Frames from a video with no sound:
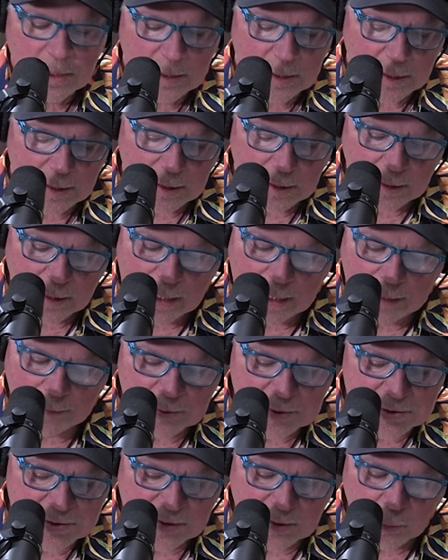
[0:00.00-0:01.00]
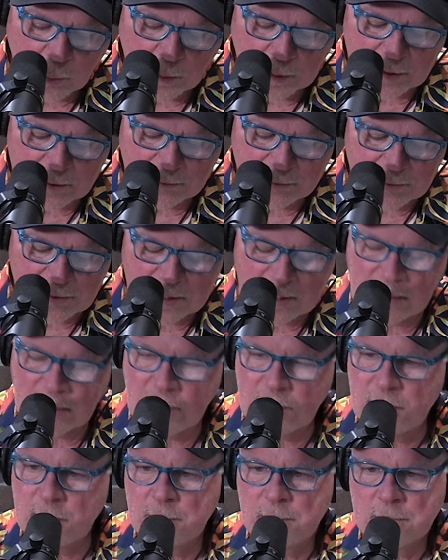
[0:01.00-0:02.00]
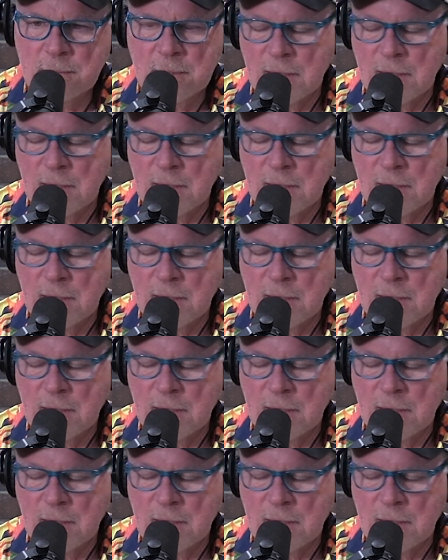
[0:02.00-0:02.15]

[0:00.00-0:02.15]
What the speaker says: Obviously one of the,